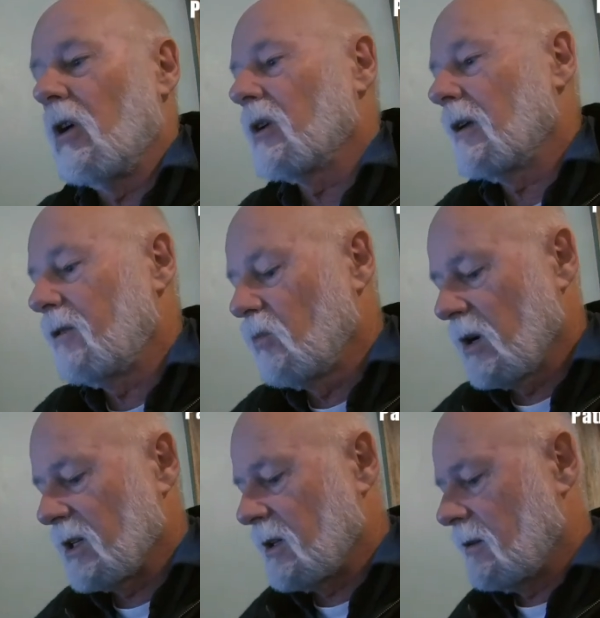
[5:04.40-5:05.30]
vlog if you
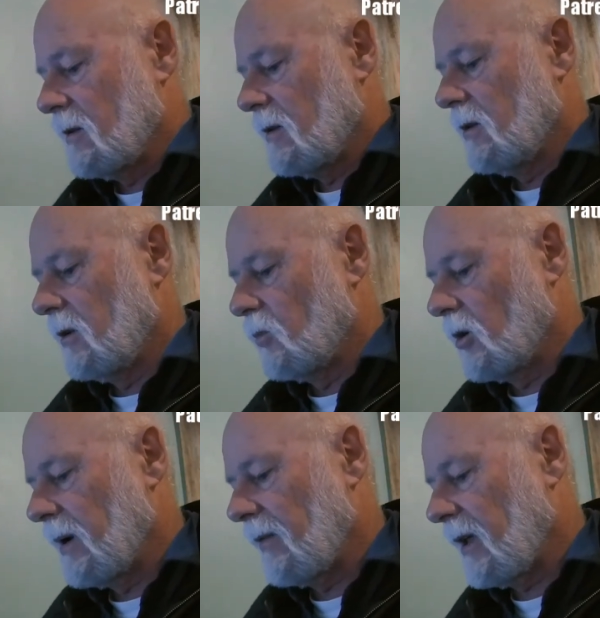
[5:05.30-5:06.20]
want to learn
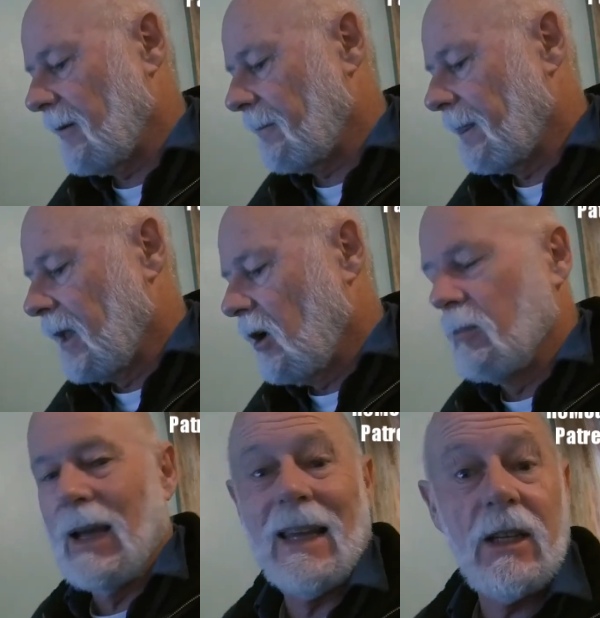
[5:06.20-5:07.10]
more about that.
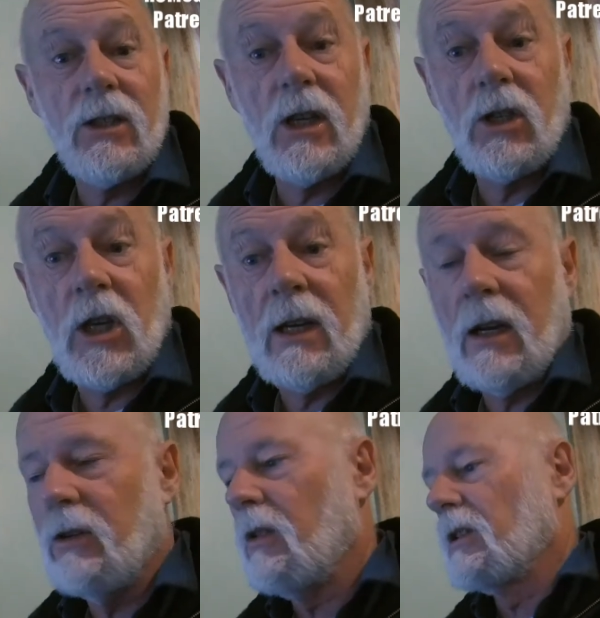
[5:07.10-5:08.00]
on my XJet
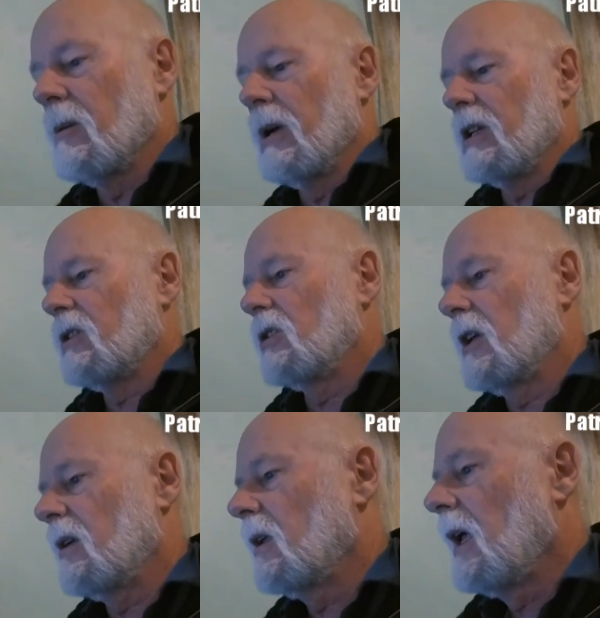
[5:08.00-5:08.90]
channel. I do those on my XJet
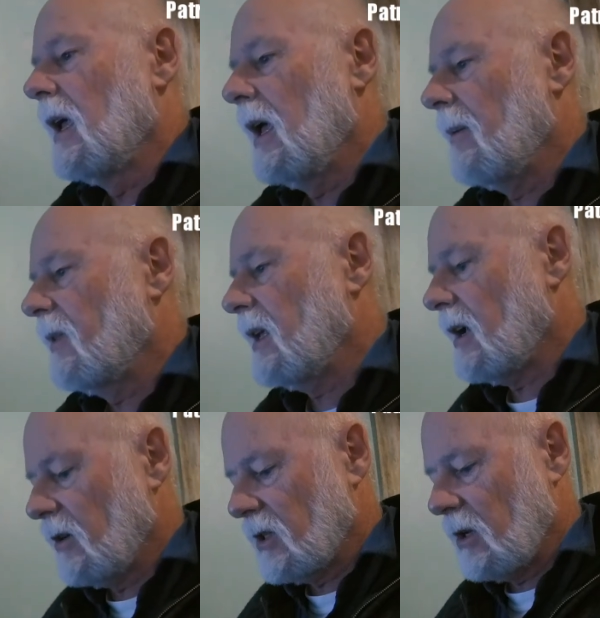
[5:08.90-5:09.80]
channel. There you
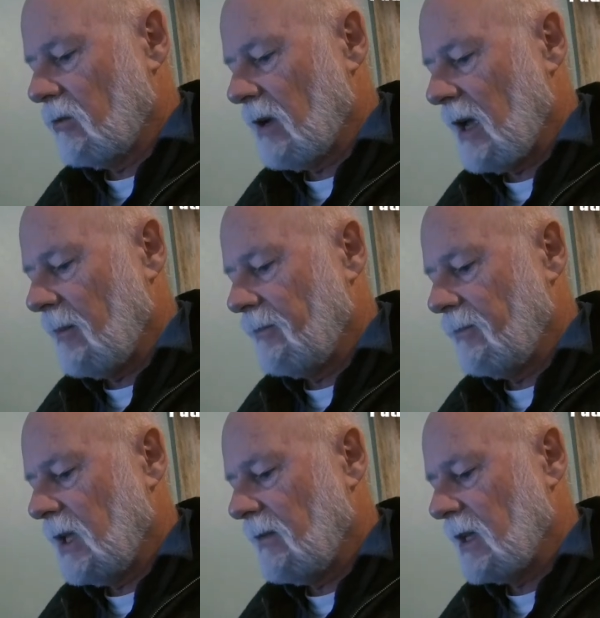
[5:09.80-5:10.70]
go. So
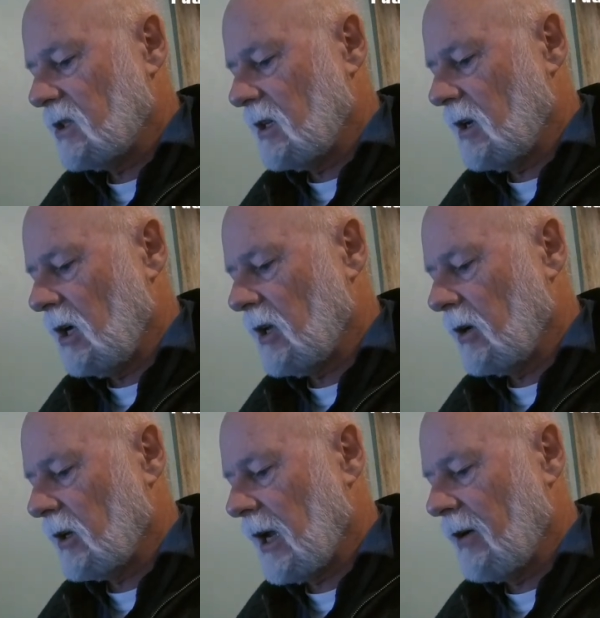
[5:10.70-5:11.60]
yeah, that's it. I'm
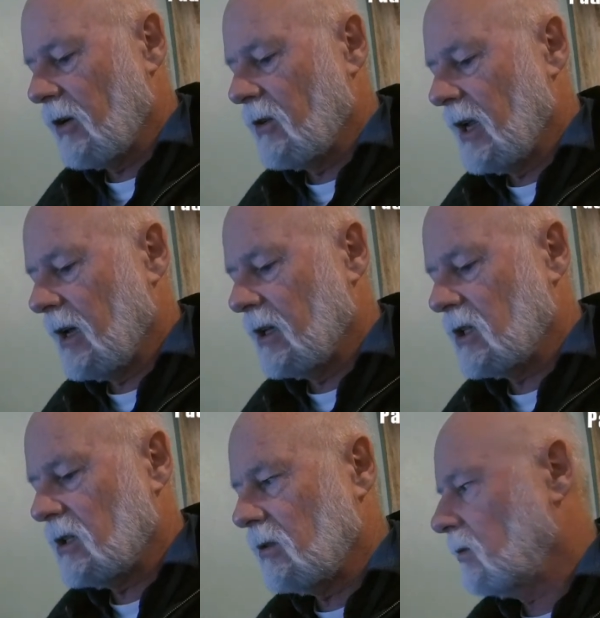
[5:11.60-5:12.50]
going to carry on now.
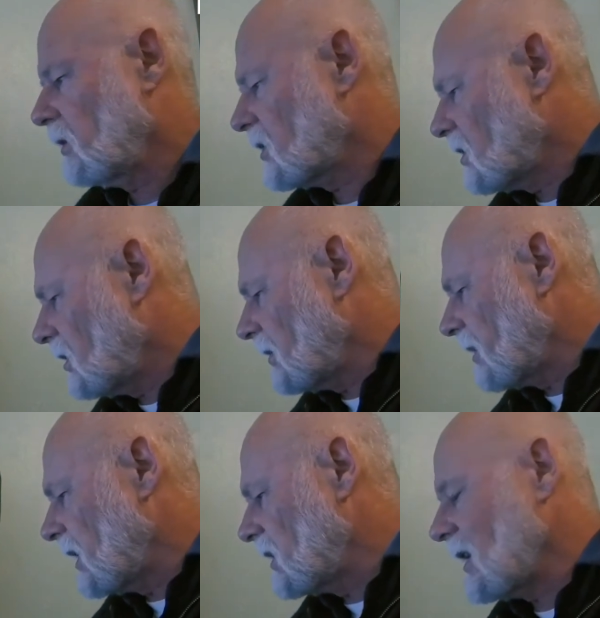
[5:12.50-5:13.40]
It's still, what's the
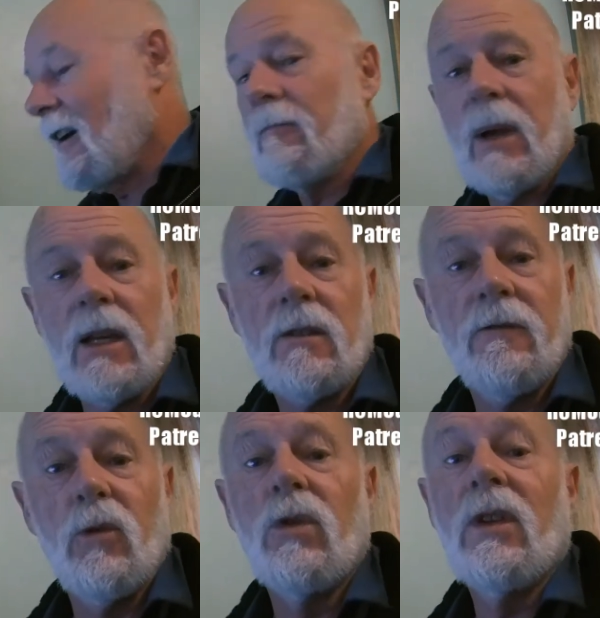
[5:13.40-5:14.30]
time? It is
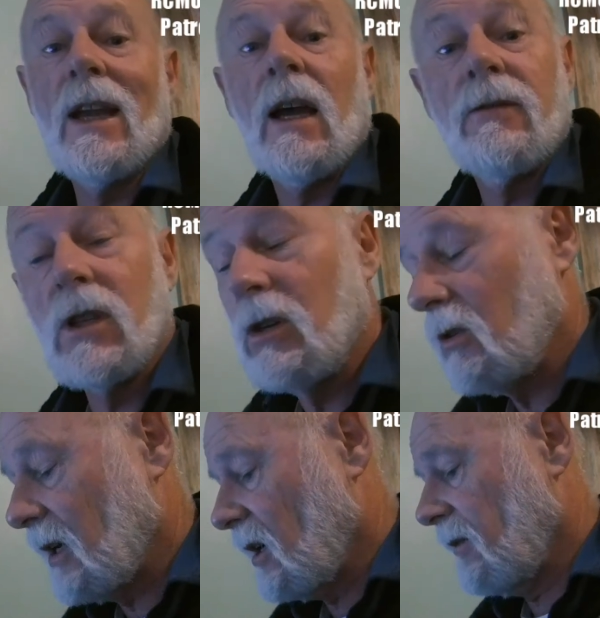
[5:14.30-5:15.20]
4:30 in the
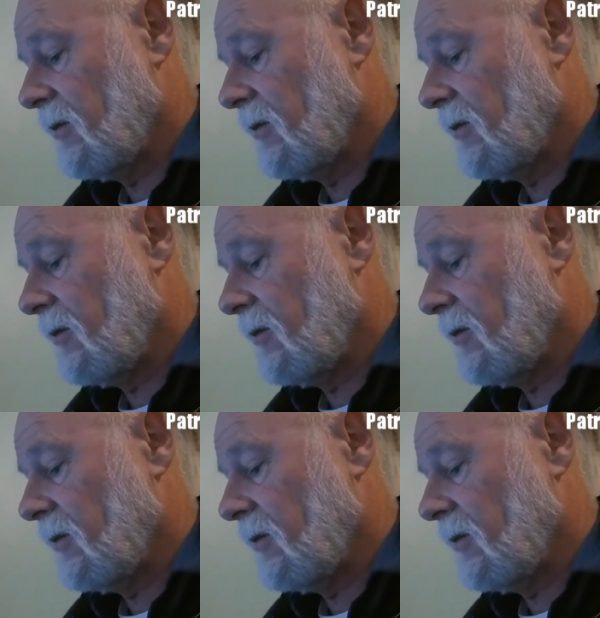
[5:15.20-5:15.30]
afternoon, and